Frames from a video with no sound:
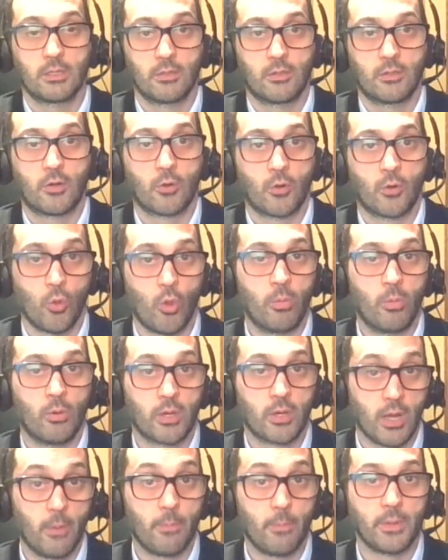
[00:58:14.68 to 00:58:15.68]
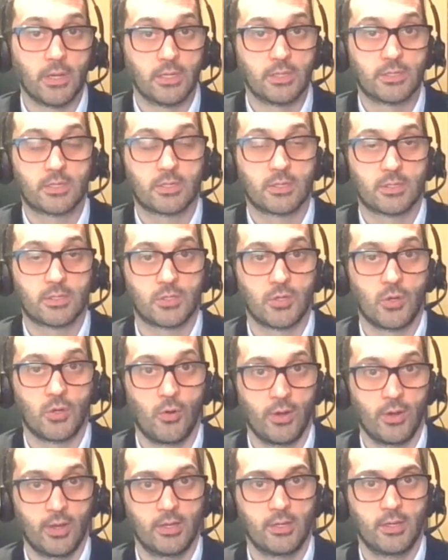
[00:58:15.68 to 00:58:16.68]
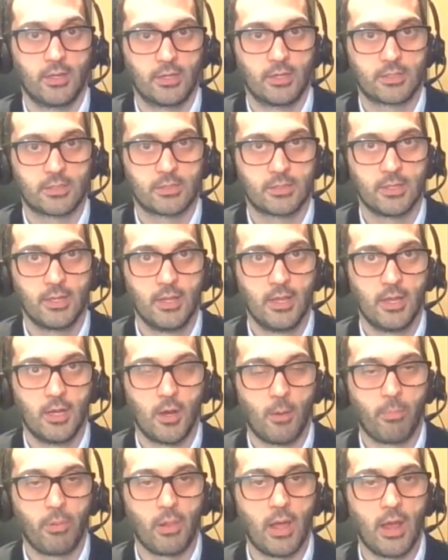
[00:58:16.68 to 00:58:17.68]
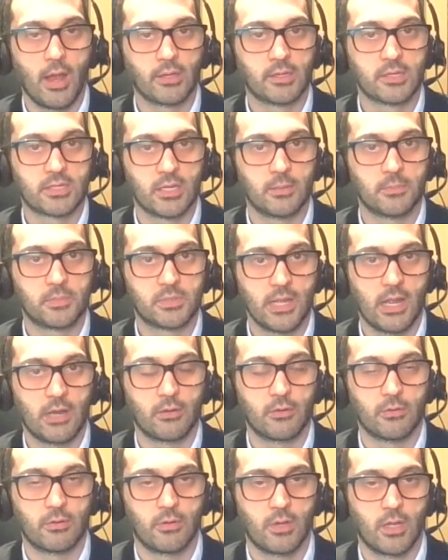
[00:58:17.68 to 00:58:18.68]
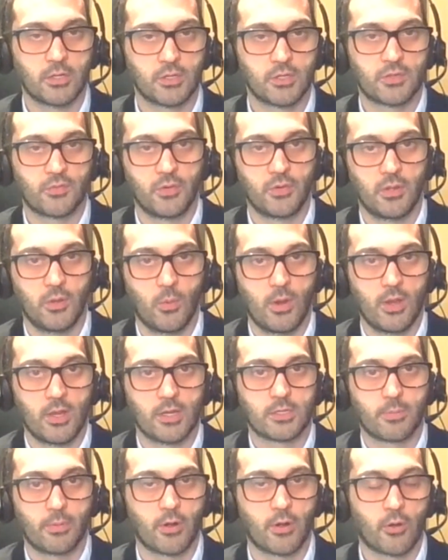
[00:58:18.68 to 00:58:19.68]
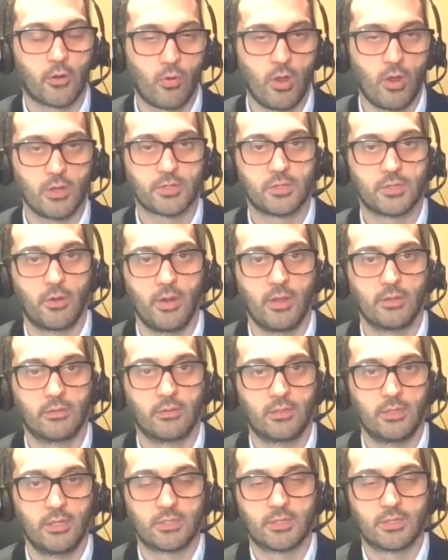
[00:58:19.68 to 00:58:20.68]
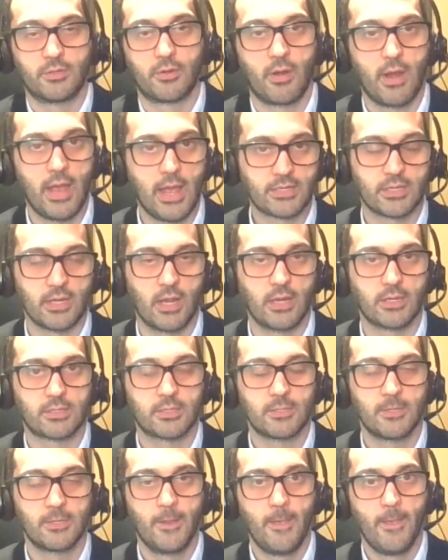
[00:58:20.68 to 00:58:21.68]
they're global companies, so it's applying the same standard not just for the US but across their entities and their assets.